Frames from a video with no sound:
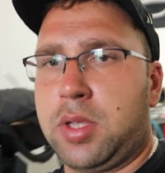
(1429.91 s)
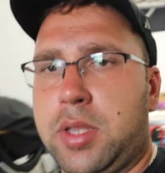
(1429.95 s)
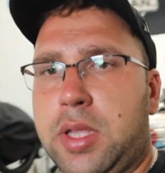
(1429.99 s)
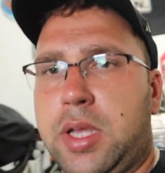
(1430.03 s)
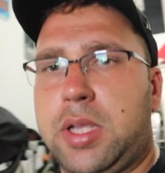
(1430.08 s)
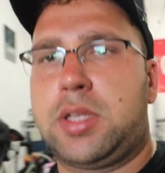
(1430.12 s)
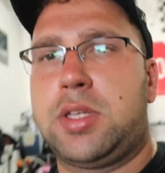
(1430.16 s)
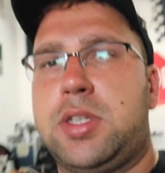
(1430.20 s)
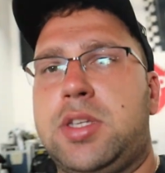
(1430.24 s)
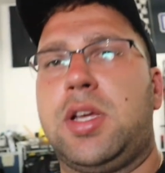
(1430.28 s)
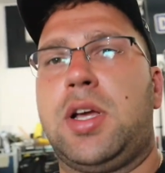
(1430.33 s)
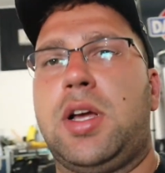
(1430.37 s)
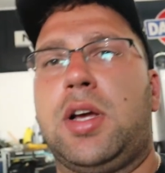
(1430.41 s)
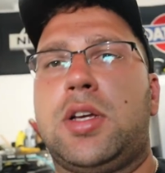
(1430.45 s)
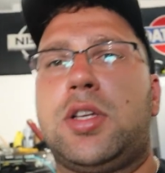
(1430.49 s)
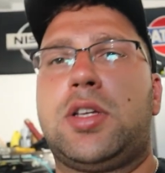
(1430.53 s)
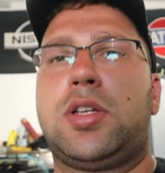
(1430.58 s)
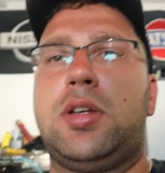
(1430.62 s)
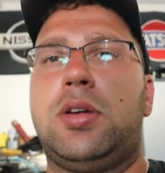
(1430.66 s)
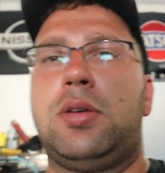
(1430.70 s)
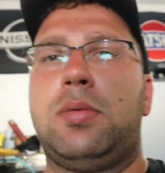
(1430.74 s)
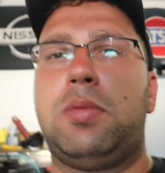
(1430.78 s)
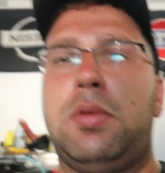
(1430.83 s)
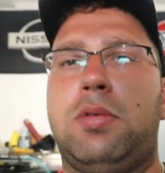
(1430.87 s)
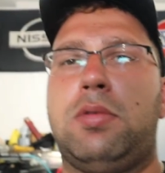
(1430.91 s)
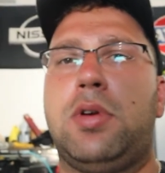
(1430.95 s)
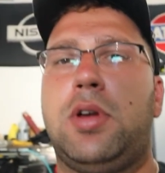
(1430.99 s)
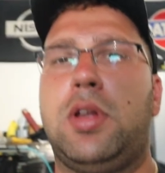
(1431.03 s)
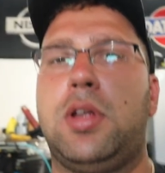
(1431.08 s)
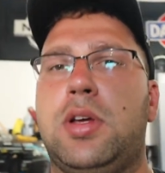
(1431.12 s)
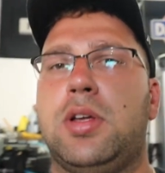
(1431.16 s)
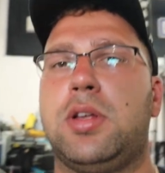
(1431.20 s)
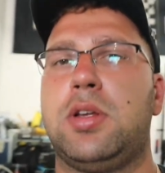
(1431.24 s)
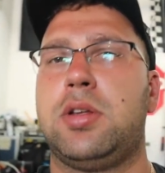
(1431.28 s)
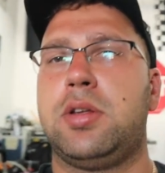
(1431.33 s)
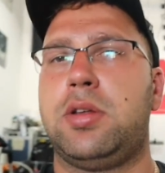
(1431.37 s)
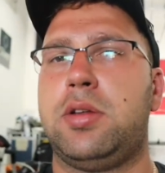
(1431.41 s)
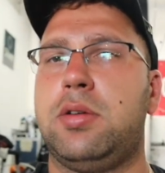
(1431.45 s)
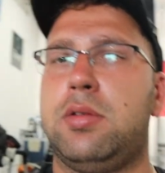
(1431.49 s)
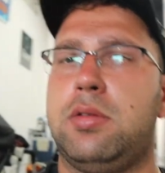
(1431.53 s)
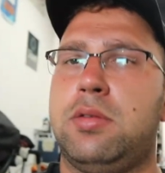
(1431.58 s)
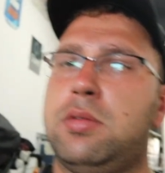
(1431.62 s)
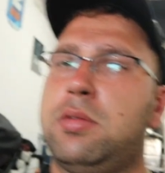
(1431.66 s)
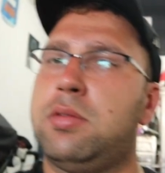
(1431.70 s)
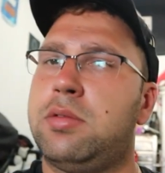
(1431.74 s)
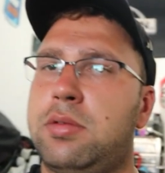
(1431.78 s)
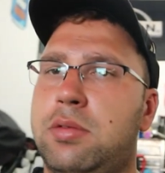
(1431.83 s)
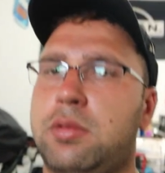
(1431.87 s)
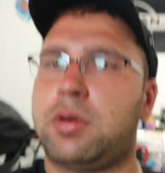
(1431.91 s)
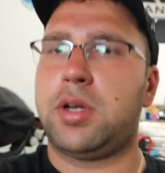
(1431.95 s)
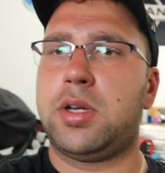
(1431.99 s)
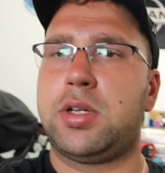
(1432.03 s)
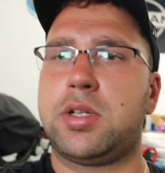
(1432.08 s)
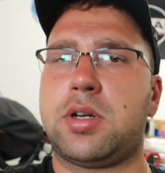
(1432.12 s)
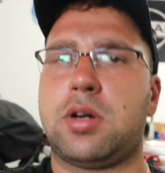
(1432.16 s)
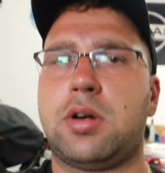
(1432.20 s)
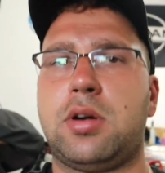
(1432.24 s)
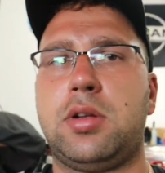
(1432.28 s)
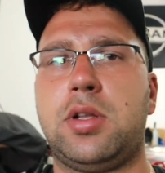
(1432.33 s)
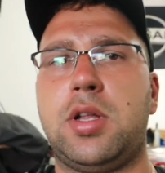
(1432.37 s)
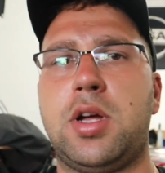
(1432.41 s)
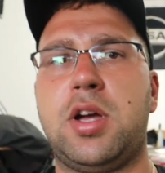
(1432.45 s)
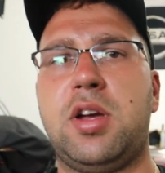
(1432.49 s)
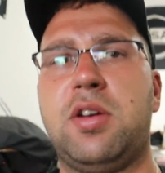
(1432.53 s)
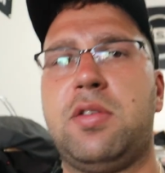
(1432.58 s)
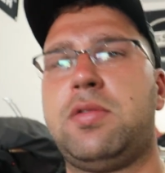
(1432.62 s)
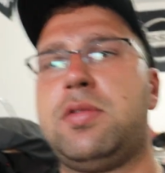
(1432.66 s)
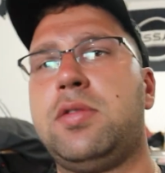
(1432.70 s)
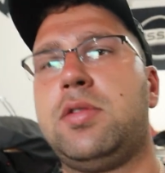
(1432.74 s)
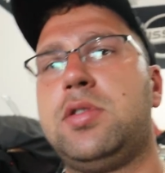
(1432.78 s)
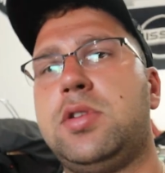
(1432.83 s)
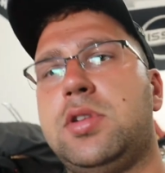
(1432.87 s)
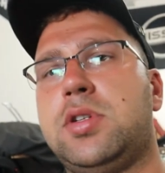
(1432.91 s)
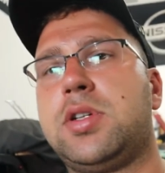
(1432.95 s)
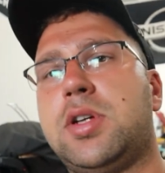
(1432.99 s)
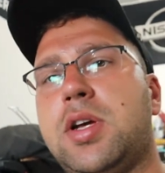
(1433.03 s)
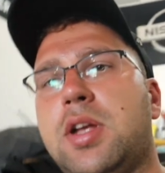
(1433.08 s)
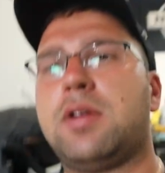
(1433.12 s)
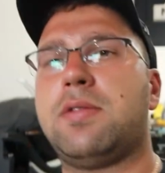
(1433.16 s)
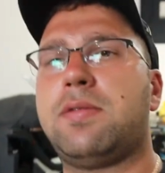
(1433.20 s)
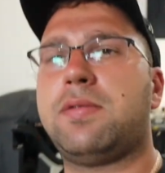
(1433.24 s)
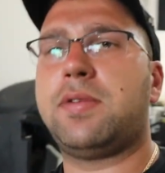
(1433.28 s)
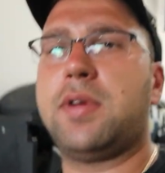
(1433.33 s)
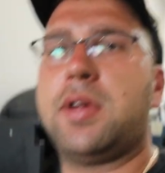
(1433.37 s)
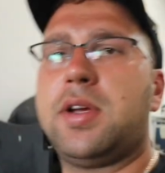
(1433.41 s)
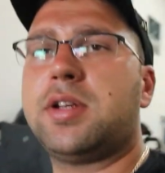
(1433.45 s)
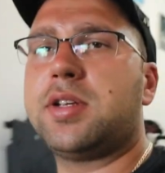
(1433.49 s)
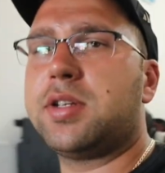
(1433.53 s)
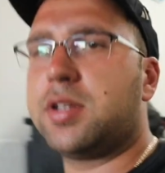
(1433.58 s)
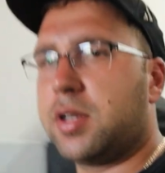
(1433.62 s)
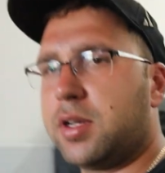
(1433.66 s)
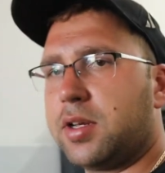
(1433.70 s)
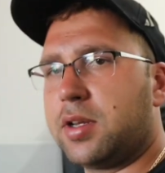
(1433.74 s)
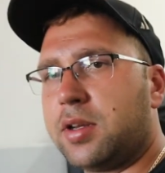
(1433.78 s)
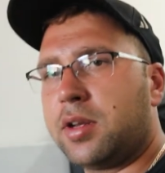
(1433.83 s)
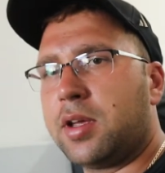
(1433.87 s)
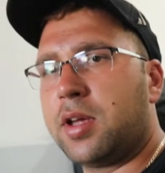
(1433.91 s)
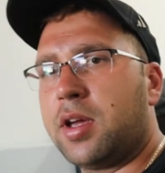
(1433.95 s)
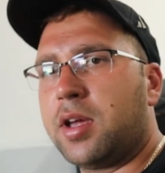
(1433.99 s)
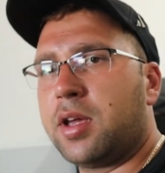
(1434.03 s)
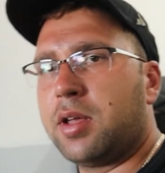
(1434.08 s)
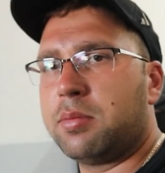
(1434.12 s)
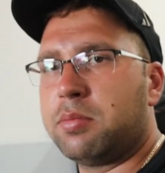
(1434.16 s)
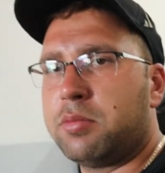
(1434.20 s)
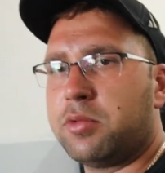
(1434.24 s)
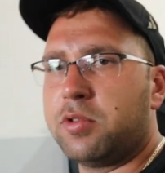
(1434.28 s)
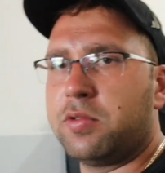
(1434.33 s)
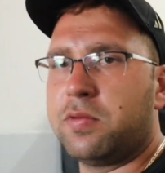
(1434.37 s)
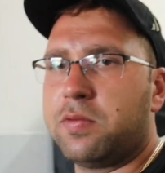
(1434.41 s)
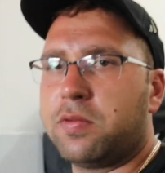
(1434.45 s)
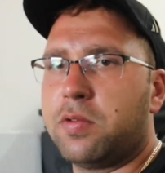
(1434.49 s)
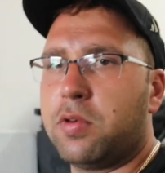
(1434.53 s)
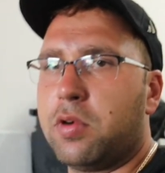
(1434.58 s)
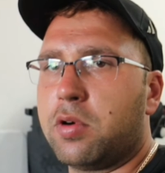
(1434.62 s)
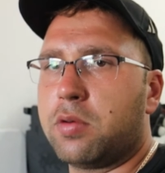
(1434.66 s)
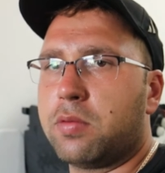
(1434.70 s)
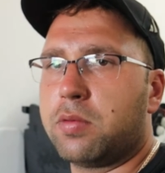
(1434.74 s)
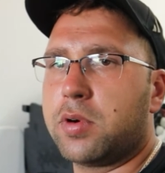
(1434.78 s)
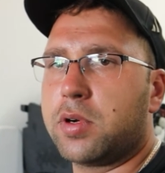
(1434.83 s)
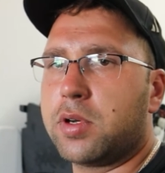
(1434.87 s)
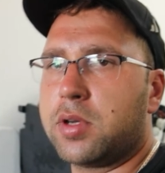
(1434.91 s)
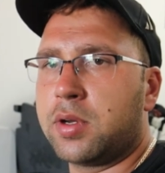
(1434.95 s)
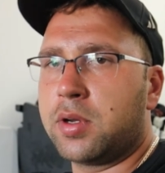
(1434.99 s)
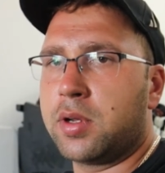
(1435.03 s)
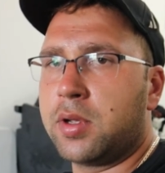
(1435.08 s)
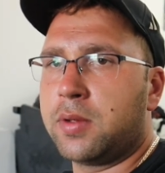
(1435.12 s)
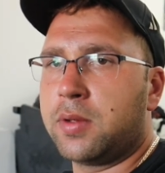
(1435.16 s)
That sucks, but what are you gonna do? Race car life, just gotta fix it and move forward.